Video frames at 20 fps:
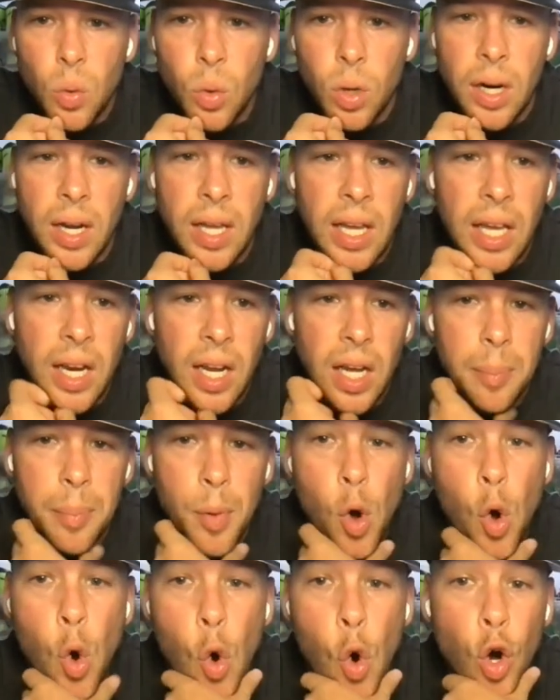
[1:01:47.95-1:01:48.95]
We're gonna hit
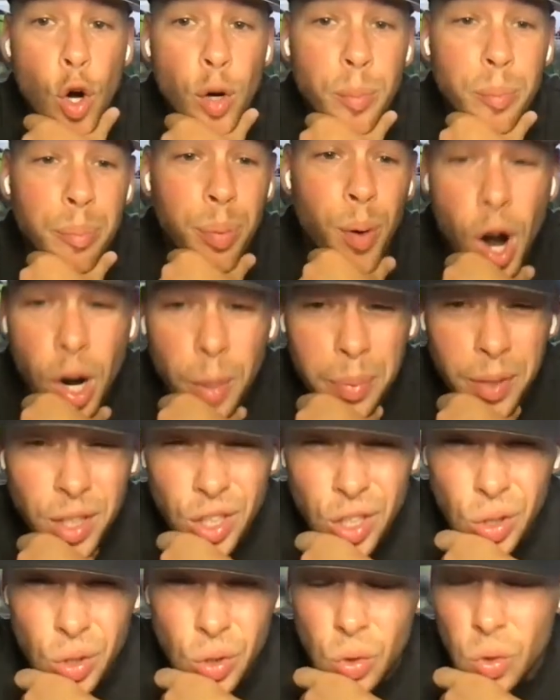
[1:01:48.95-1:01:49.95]
up Horn
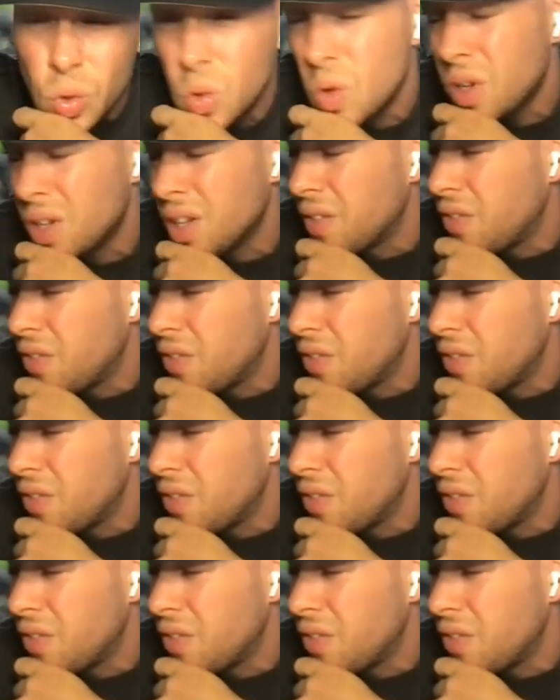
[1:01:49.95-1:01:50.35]
Barbecue.